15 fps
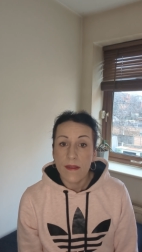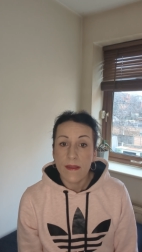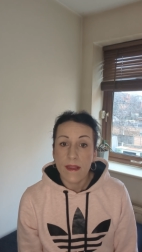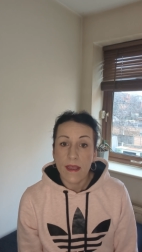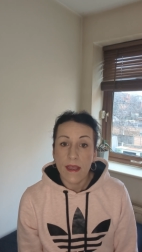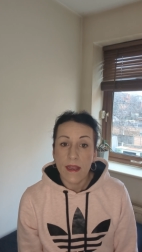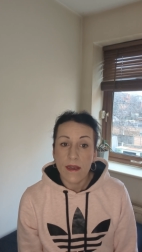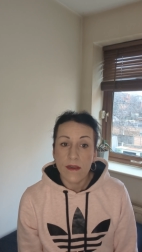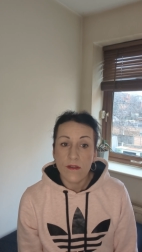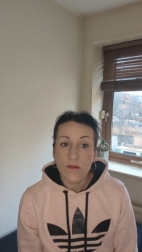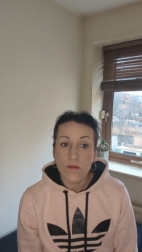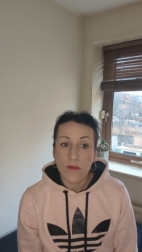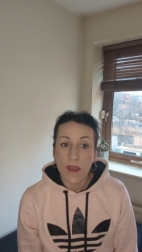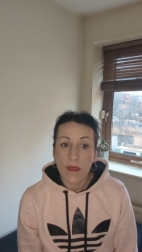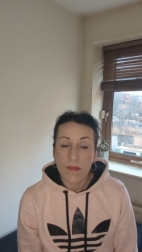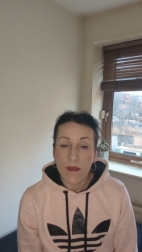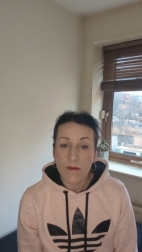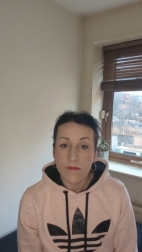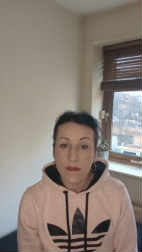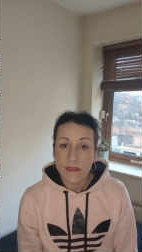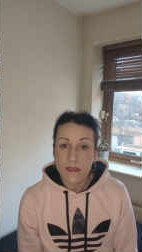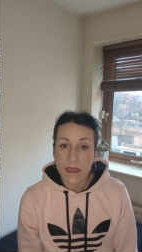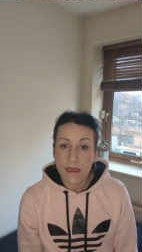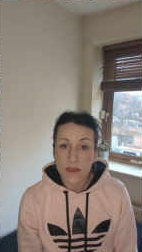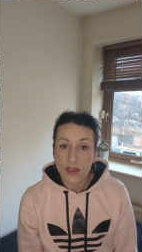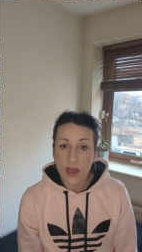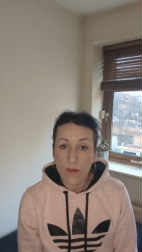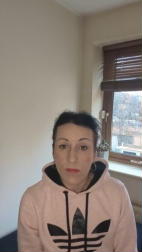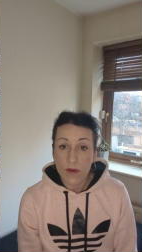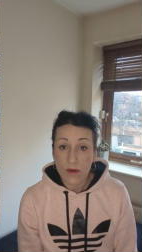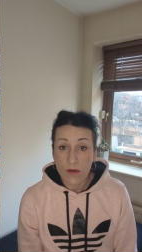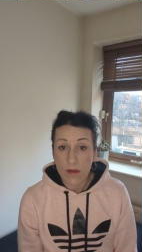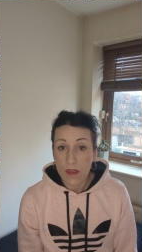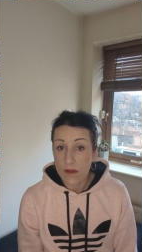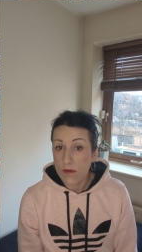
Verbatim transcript: then together with the tramadol